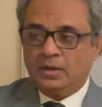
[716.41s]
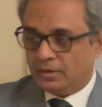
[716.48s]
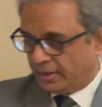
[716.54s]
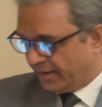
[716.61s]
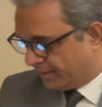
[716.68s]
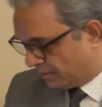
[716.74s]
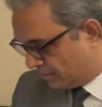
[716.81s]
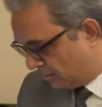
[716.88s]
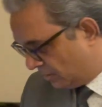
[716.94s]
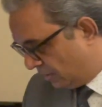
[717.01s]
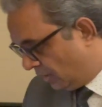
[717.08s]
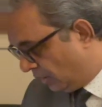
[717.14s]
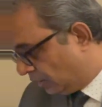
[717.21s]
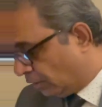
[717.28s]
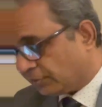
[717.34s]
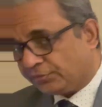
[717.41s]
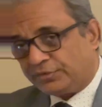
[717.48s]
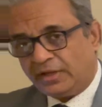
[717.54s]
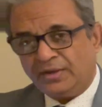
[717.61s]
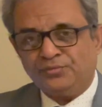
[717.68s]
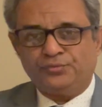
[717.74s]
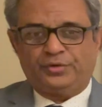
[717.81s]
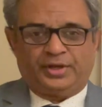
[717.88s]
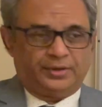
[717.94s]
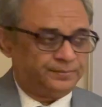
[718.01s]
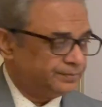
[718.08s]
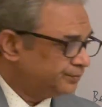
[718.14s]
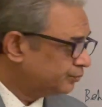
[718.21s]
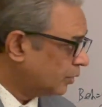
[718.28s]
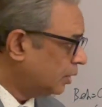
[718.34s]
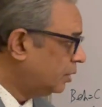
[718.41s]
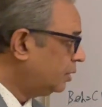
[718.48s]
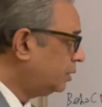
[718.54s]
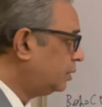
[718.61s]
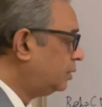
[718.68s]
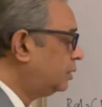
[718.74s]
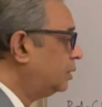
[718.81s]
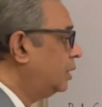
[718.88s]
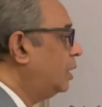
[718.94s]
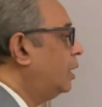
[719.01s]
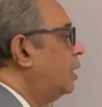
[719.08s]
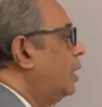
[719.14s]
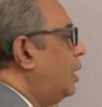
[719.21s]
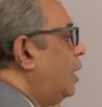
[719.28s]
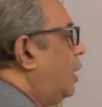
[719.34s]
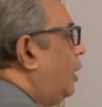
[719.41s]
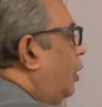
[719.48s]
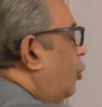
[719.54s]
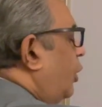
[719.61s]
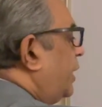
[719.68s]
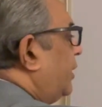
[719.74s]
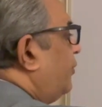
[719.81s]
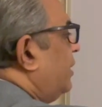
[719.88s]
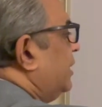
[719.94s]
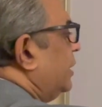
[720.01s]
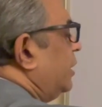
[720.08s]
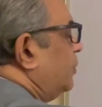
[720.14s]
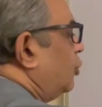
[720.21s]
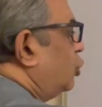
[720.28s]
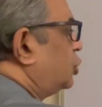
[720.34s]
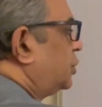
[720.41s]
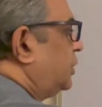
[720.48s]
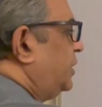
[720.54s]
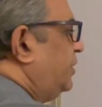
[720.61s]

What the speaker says: Right? Now, same way, whatever emotion